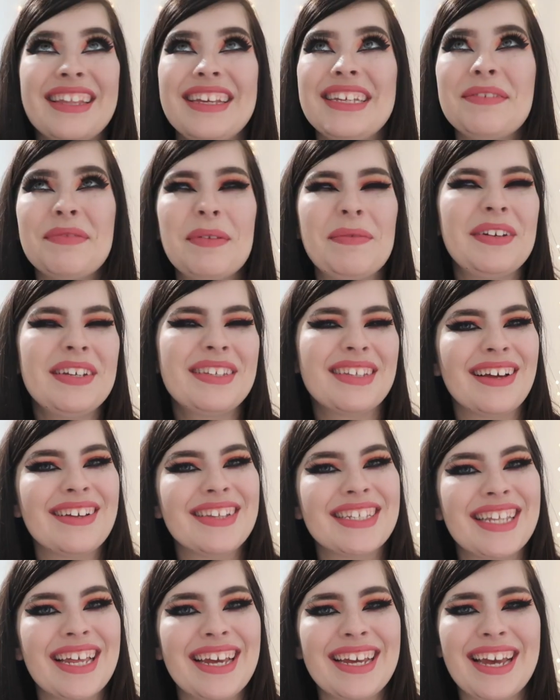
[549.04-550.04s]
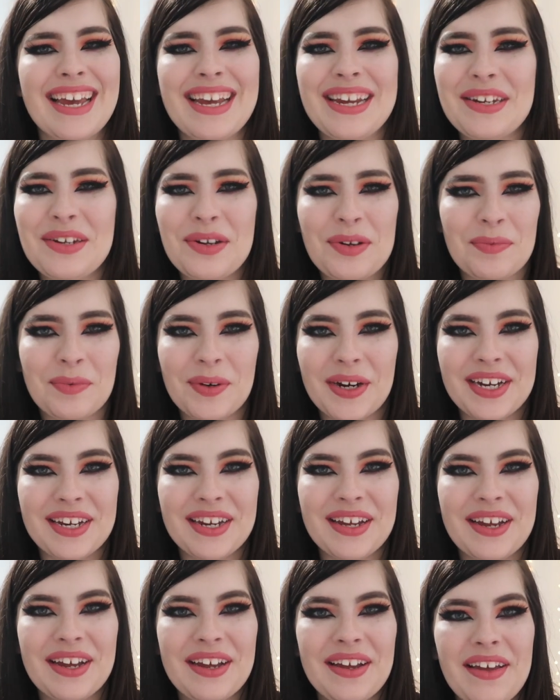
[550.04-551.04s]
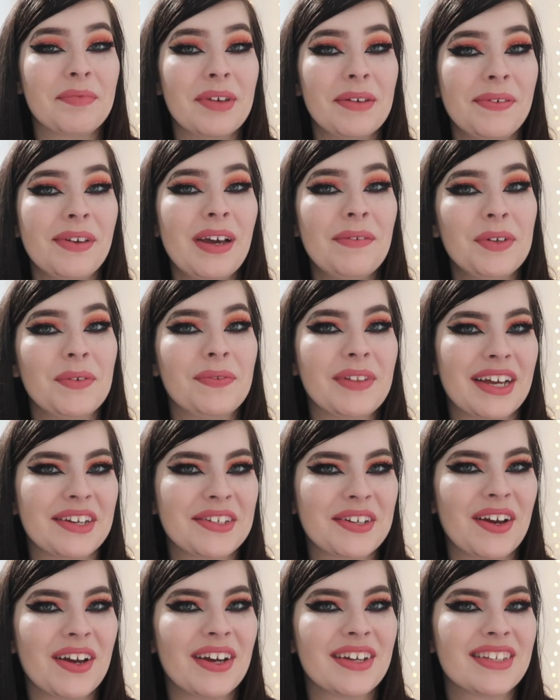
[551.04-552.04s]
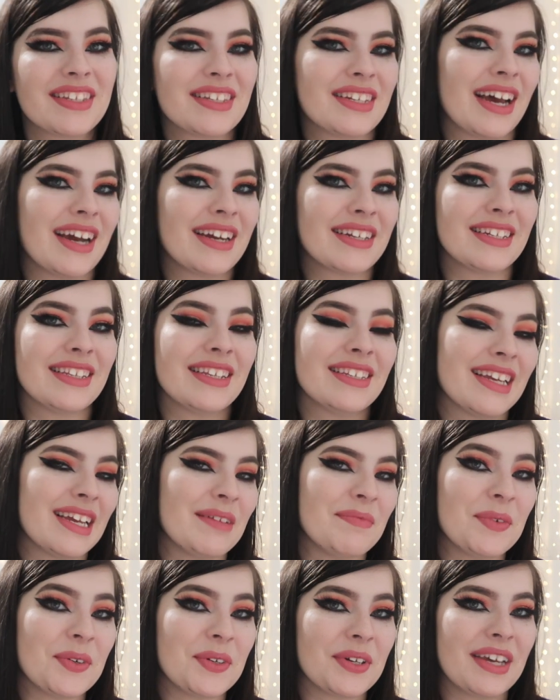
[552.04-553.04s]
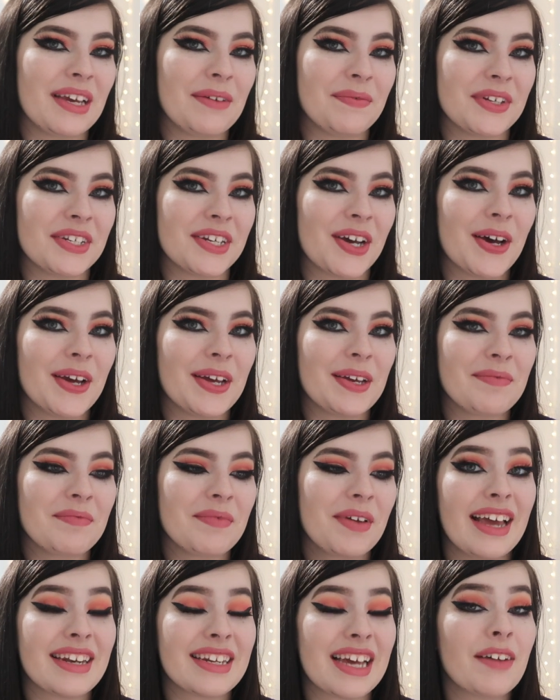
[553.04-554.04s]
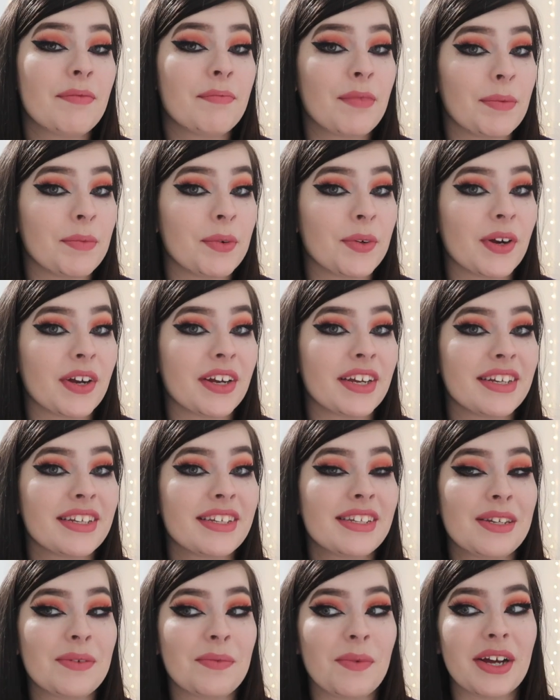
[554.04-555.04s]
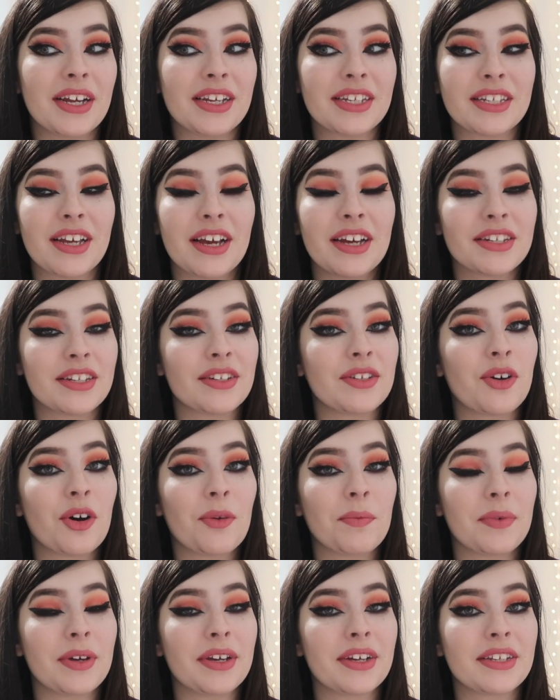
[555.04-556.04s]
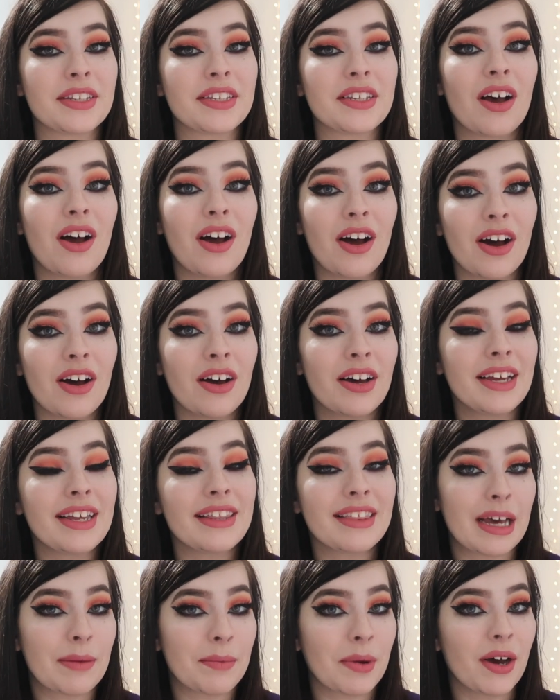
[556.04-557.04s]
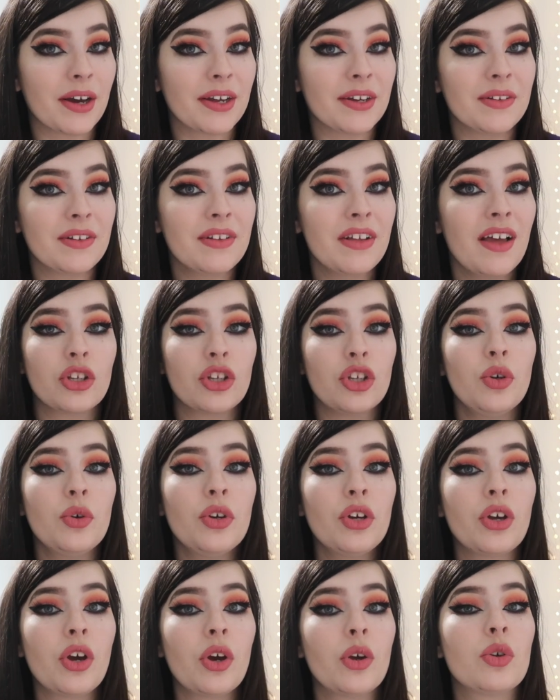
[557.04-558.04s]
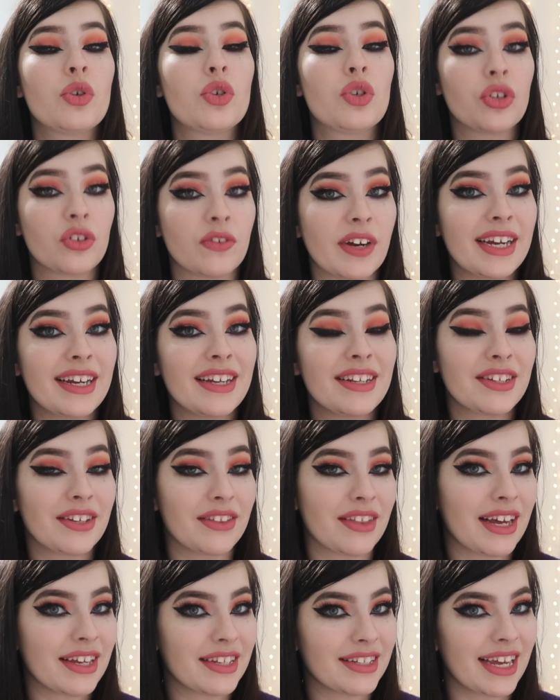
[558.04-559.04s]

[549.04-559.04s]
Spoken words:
This probably sounds like a no-brainer, but if you have your flashcards stacked in the same order every time and have memorized where certain topics are in that pile, you can go straight to that